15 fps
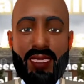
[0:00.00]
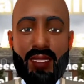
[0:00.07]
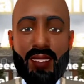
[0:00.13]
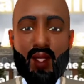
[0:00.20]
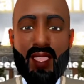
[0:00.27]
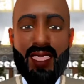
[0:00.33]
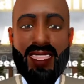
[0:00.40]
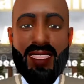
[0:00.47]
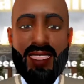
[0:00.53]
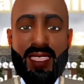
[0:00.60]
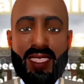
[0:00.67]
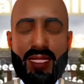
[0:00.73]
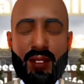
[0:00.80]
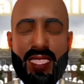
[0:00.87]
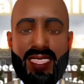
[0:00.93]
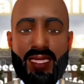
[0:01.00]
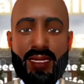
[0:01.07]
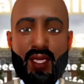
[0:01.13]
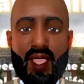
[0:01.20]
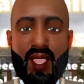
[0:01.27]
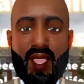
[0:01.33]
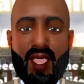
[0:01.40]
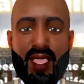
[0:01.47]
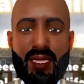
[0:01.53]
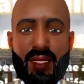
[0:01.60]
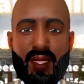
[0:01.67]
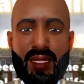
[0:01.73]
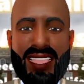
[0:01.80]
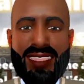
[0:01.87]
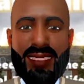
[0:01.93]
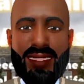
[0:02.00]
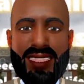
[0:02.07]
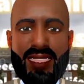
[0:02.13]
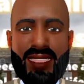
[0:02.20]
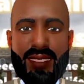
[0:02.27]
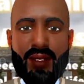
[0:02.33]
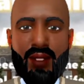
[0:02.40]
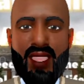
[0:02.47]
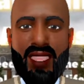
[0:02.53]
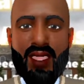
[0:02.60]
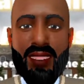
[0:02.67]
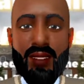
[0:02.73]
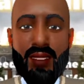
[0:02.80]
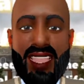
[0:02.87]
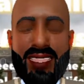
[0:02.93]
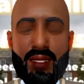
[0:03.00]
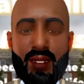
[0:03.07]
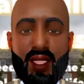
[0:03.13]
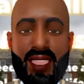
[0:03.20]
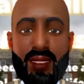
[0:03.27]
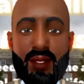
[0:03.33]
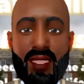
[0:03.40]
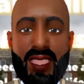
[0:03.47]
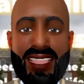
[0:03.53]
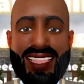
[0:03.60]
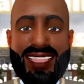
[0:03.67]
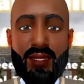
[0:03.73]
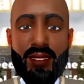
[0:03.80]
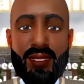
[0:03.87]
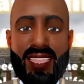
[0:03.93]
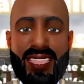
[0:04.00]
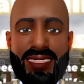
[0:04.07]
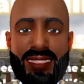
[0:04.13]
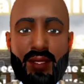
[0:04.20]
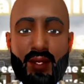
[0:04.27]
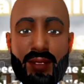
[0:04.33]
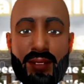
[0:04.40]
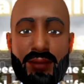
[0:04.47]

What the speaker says: when a dissolved entity sells its assets, pay its debts,